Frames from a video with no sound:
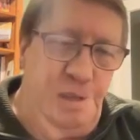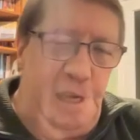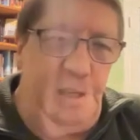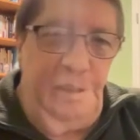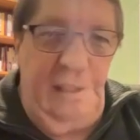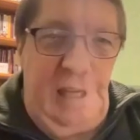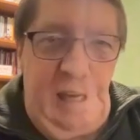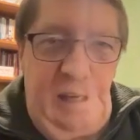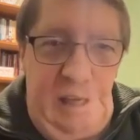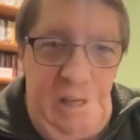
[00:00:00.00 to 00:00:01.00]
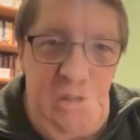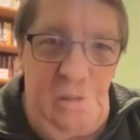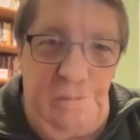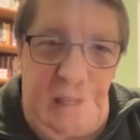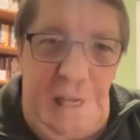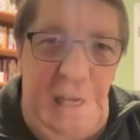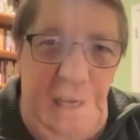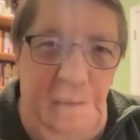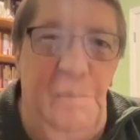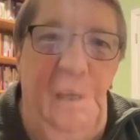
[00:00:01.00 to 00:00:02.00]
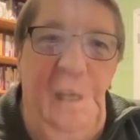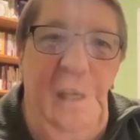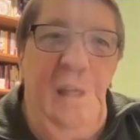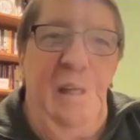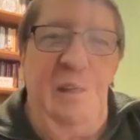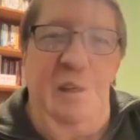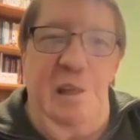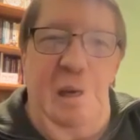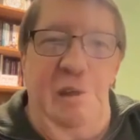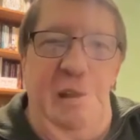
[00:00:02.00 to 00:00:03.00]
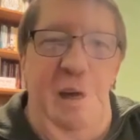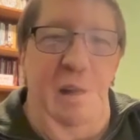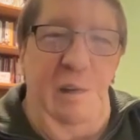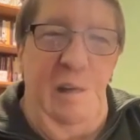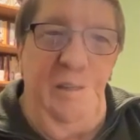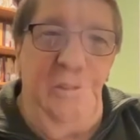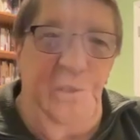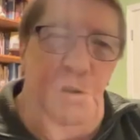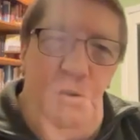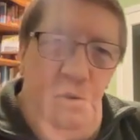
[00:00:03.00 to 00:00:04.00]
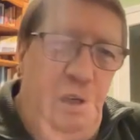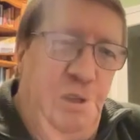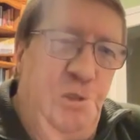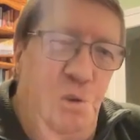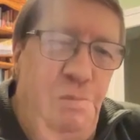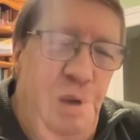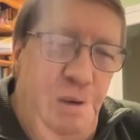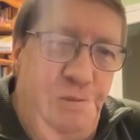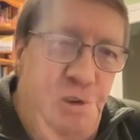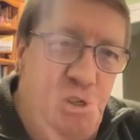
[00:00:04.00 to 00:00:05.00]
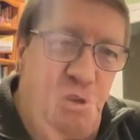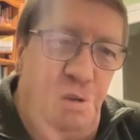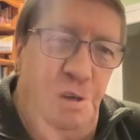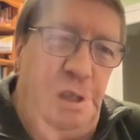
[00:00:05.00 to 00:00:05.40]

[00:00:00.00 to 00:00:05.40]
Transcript: that niche of time to come together, it is so beneficial.